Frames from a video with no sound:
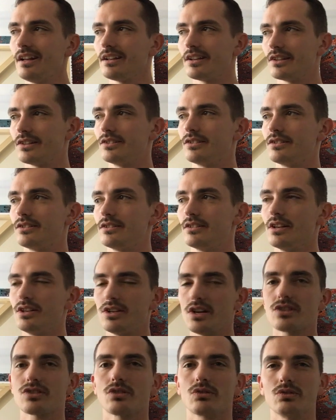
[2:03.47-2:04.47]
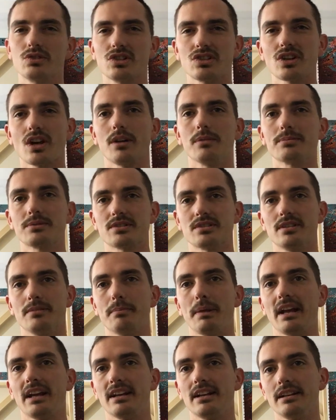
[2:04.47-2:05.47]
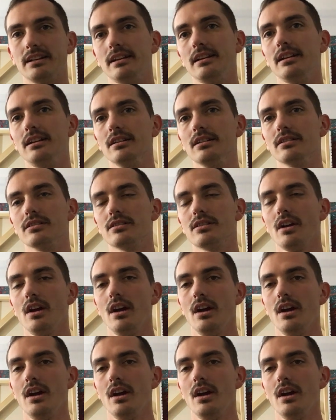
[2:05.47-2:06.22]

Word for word: The, the gesso just helps the paint adheres,